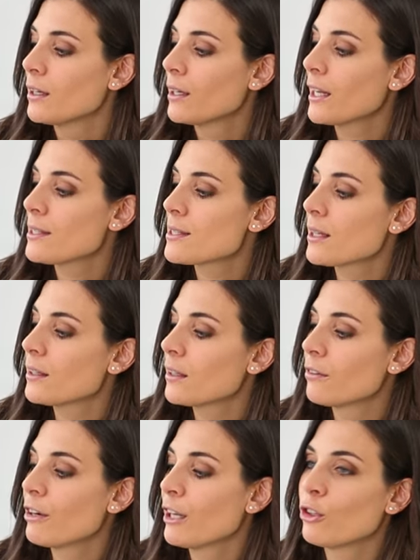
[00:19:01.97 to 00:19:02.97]
Let's say that
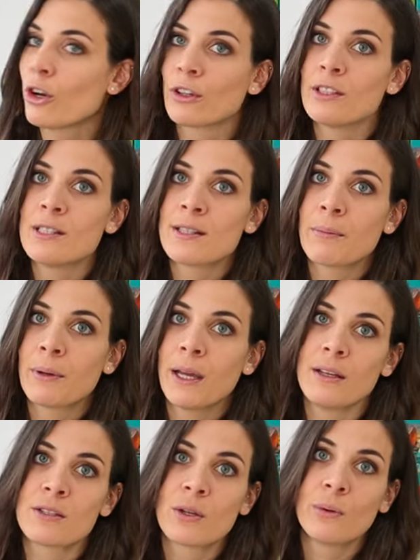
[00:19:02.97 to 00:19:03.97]
the red dot is up
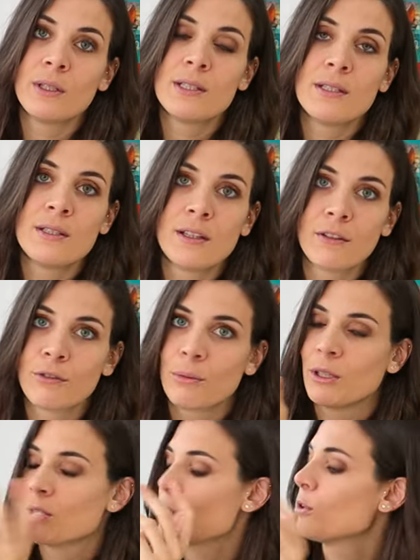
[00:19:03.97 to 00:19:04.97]
here, so it's easier for
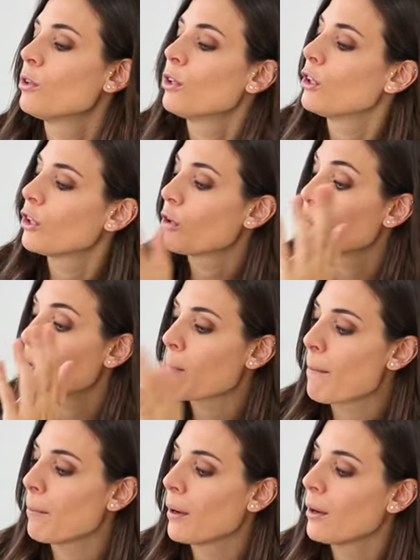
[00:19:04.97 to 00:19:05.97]
me to, you know,
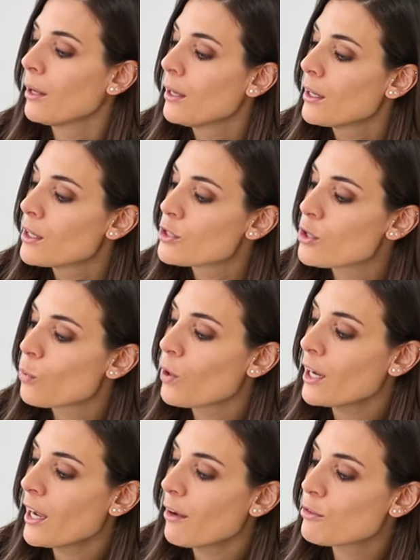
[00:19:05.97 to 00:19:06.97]
remember. So
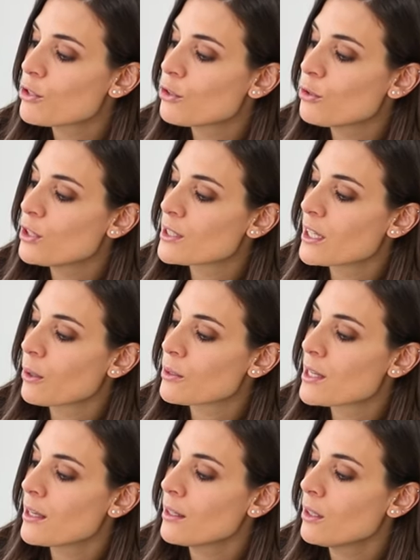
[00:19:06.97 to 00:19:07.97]
what I have to do is now
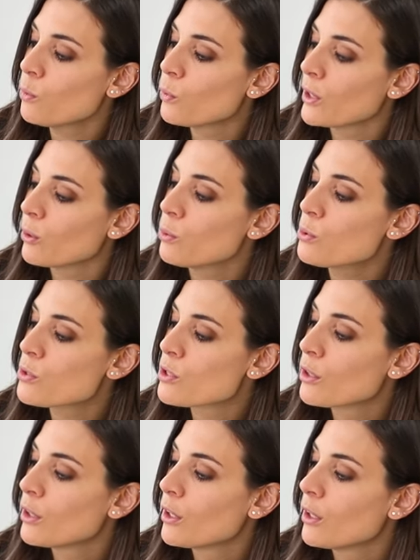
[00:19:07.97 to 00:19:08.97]
turn the wheels
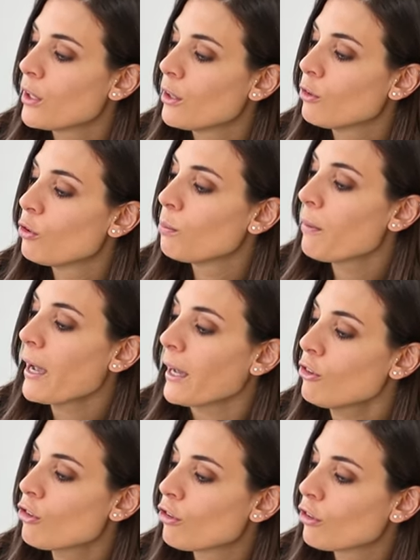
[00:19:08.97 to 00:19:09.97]
to
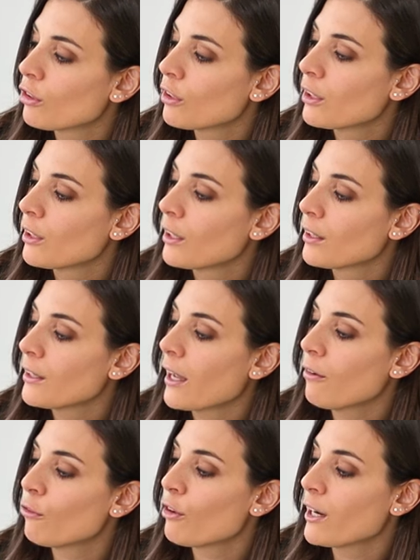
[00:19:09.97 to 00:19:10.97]
match
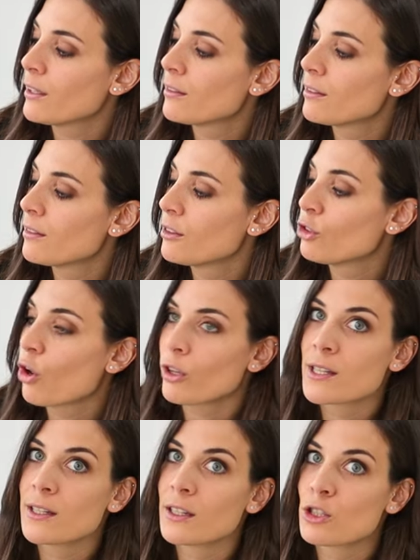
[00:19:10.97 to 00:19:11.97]
that red
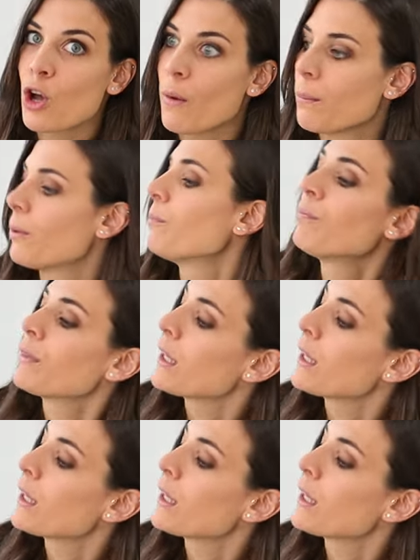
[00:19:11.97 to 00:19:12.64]
dot at the top.